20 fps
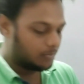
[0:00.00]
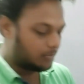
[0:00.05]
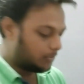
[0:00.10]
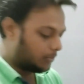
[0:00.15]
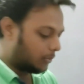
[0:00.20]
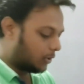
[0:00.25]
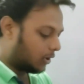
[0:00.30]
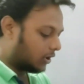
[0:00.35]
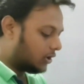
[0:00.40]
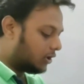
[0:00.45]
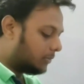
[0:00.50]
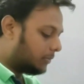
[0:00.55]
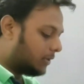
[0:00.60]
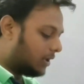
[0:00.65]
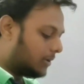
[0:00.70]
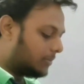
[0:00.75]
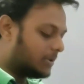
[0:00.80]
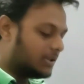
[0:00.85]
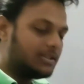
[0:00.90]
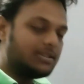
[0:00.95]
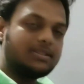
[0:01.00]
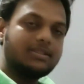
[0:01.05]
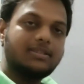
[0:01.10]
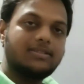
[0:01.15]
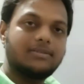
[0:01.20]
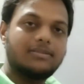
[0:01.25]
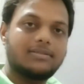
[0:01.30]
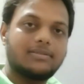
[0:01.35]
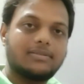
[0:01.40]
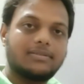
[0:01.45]
Polynomial
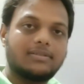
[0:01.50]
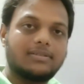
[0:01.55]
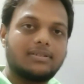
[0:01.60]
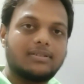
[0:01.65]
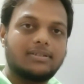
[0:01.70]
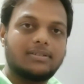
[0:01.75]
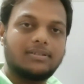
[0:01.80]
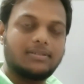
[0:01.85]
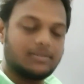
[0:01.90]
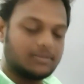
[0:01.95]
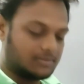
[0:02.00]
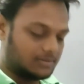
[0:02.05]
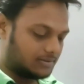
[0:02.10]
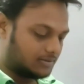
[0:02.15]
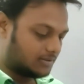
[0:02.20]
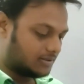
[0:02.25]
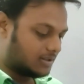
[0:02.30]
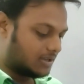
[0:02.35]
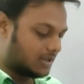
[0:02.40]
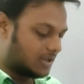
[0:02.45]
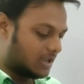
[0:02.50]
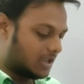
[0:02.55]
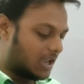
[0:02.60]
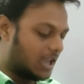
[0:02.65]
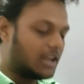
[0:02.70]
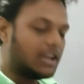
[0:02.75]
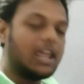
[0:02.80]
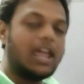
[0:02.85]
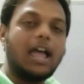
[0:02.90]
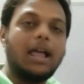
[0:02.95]
means
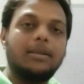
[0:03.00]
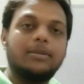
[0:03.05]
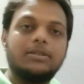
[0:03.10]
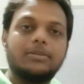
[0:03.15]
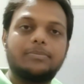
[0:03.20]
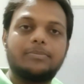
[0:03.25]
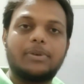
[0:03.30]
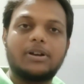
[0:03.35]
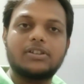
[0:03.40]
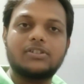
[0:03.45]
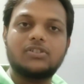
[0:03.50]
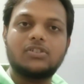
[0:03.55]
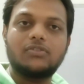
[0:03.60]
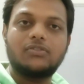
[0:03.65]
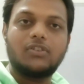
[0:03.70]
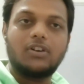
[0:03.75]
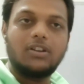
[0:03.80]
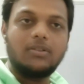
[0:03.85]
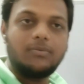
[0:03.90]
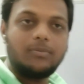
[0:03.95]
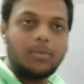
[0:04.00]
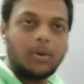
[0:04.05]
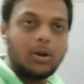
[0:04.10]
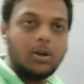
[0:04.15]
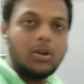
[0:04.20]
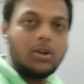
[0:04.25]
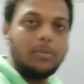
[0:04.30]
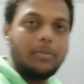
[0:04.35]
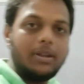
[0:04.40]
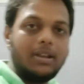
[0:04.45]
first of all,
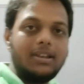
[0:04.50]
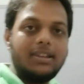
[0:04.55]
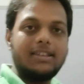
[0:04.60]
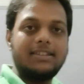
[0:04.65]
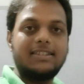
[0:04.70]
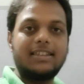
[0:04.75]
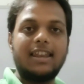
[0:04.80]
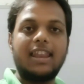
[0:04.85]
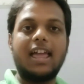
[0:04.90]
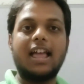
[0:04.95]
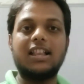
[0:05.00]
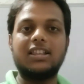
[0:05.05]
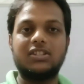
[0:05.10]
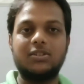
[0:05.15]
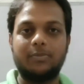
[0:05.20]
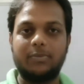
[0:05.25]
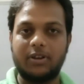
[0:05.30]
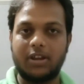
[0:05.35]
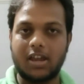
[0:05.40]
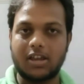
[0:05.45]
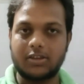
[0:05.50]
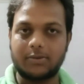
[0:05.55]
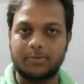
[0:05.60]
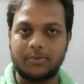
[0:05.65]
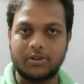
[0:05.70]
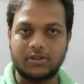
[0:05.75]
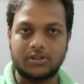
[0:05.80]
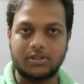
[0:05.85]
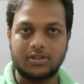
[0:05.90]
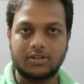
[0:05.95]
polynomial is an algebraic
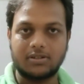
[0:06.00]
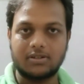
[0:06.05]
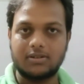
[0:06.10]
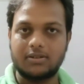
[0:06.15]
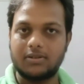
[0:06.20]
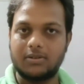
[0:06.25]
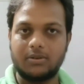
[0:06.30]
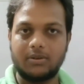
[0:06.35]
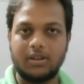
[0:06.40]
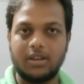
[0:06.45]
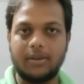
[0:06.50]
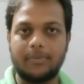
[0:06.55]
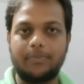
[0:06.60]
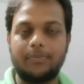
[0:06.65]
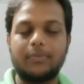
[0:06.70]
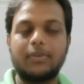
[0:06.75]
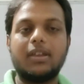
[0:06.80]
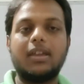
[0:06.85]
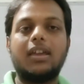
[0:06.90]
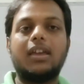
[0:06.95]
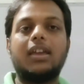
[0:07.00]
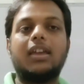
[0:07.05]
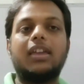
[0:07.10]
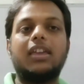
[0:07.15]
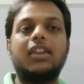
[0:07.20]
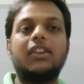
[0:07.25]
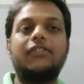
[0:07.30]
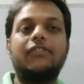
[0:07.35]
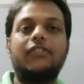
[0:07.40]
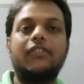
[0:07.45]
expression. Okay,
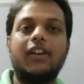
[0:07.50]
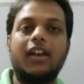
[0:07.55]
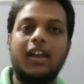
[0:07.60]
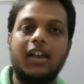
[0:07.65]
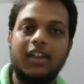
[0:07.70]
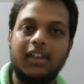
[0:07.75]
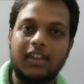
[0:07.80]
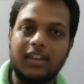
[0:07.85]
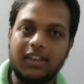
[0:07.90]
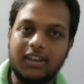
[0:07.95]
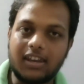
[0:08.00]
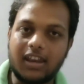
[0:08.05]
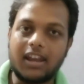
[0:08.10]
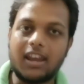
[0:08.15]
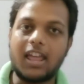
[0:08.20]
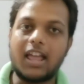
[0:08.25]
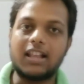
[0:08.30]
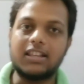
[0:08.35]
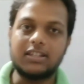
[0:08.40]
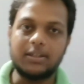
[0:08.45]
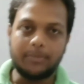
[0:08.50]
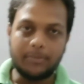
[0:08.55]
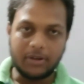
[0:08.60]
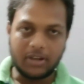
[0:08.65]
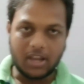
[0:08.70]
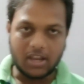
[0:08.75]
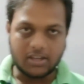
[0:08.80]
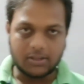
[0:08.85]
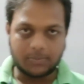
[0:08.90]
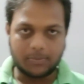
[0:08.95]
if in an algebraic
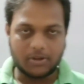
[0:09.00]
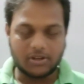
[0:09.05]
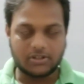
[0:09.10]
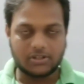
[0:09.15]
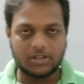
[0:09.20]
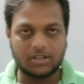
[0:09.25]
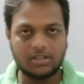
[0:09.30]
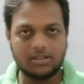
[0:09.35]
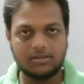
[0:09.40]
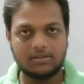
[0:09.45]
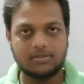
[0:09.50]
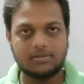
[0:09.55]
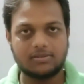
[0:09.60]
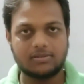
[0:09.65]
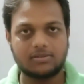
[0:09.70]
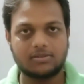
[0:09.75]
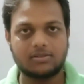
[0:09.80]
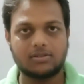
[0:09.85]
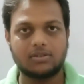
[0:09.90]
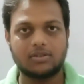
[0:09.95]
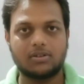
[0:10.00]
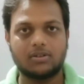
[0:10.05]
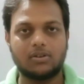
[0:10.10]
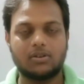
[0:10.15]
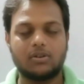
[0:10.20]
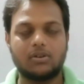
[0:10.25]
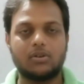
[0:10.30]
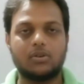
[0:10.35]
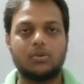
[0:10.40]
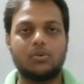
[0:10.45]
expression
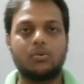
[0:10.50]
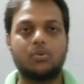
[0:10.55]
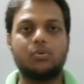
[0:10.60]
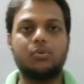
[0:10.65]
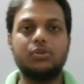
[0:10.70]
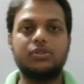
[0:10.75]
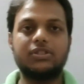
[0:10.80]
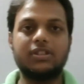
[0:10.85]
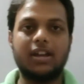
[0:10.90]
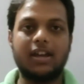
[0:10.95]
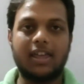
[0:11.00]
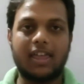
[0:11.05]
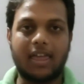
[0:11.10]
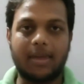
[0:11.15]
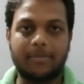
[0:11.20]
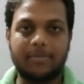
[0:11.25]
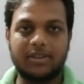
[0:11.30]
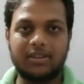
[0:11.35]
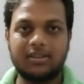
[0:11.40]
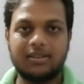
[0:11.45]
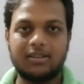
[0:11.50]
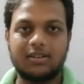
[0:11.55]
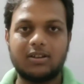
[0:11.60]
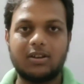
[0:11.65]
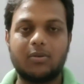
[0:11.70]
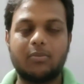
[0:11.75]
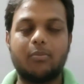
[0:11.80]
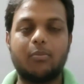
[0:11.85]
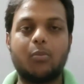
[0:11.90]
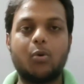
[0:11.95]
which are having
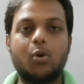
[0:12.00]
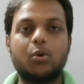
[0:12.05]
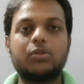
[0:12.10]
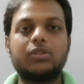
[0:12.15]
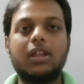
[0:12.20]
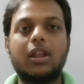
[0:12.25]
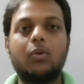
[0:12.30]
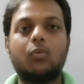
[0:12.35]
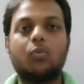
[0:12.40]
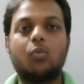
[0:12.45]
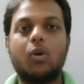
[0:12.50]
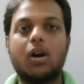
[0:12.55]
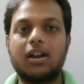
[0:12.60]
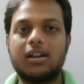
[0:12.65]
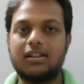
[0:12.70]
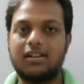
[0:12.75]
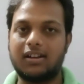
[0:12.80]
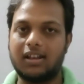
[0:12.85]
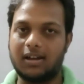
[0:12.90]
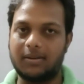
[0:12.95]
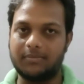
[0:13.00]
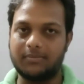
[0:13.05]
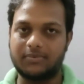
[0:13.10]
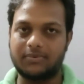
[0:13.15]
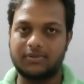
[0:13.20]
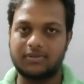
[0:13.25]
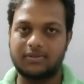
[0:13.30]
more than one term,